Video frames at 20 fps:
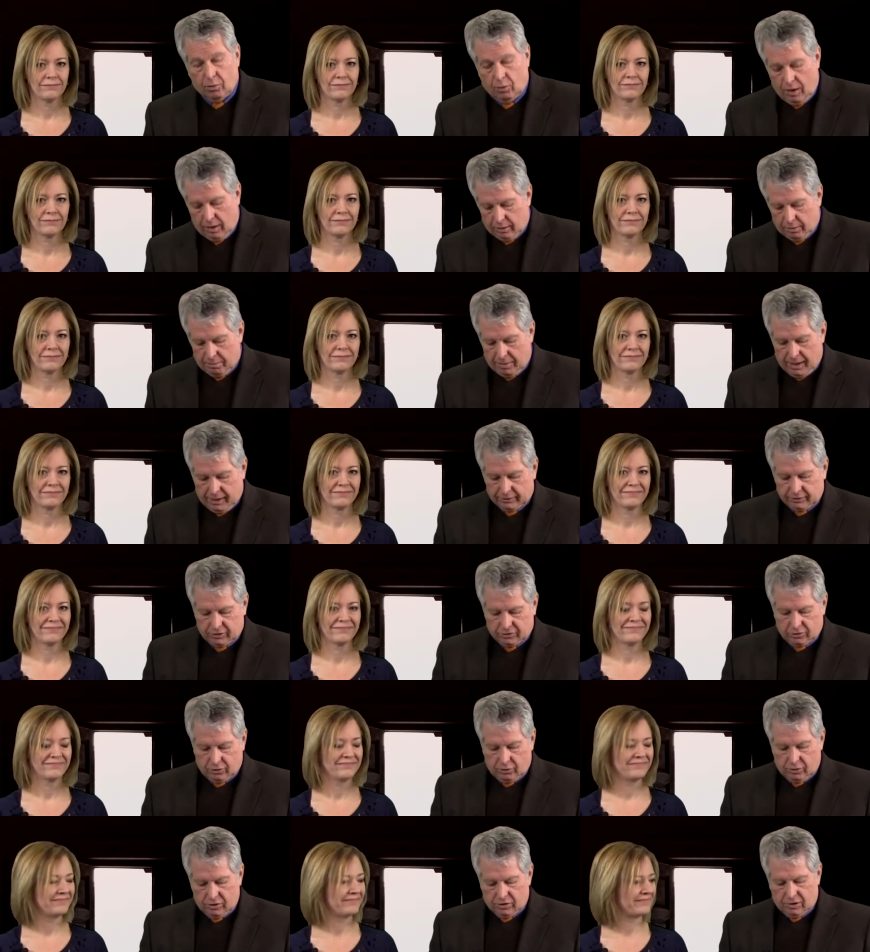Speaker 1: Welcome back to
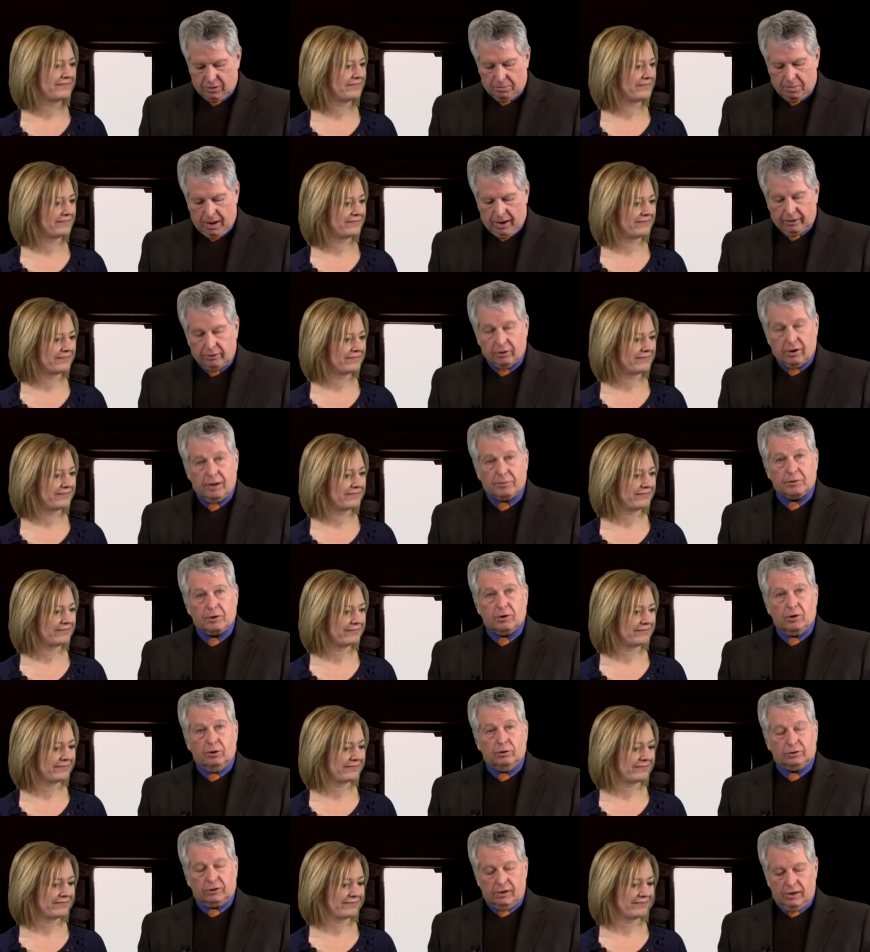Stories That Matter. I'm your
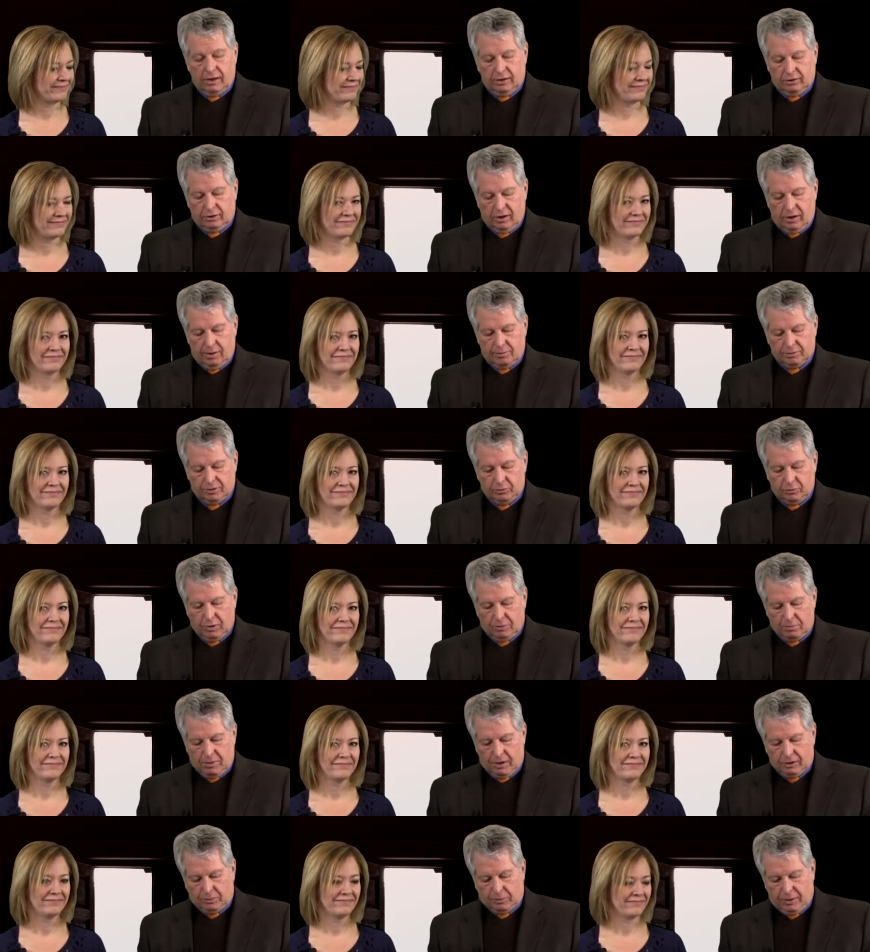host, Doug Thompson,
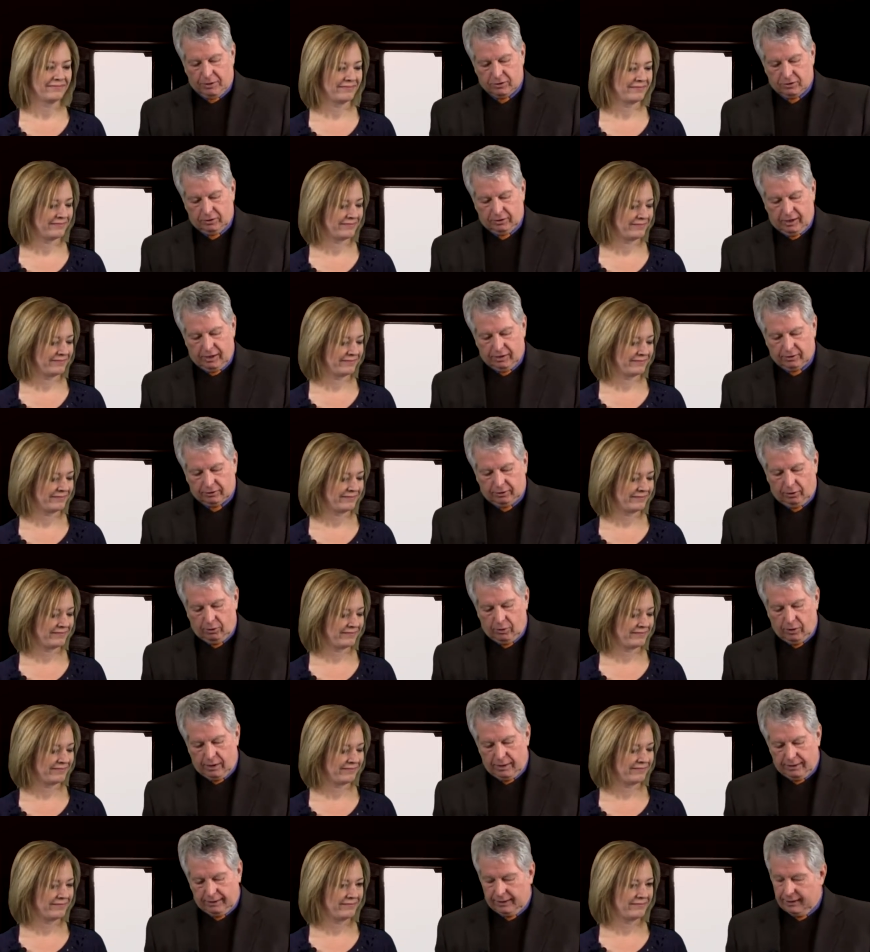with my special guest,
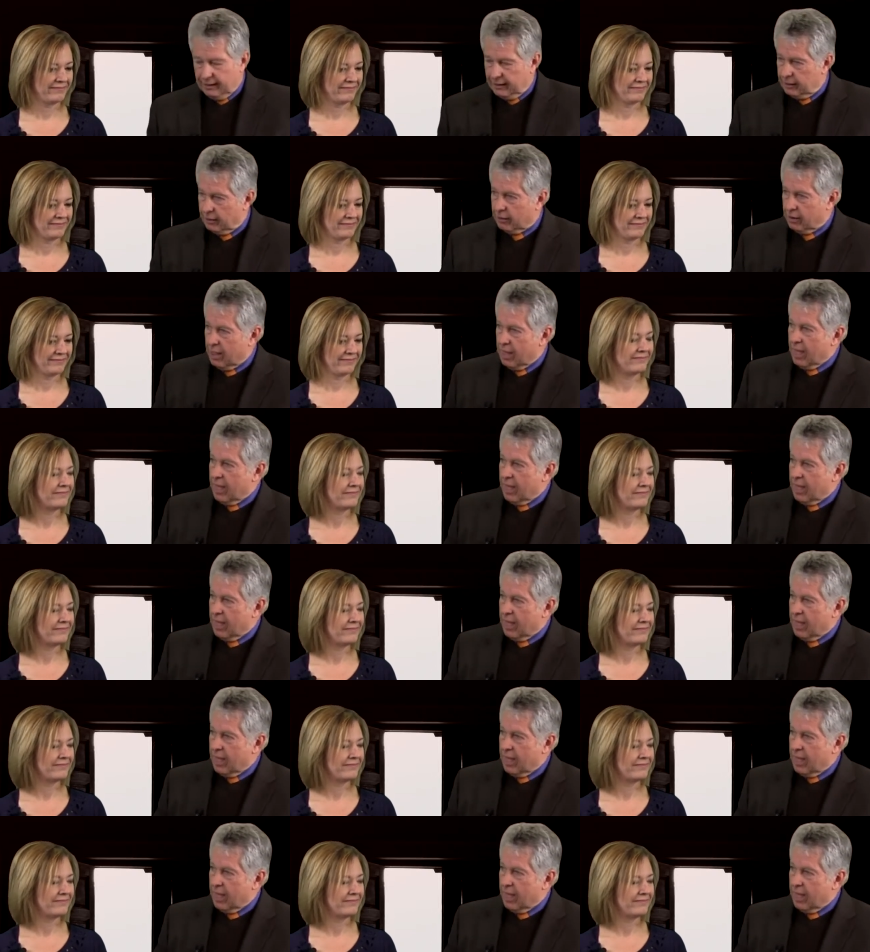Laurie Leder.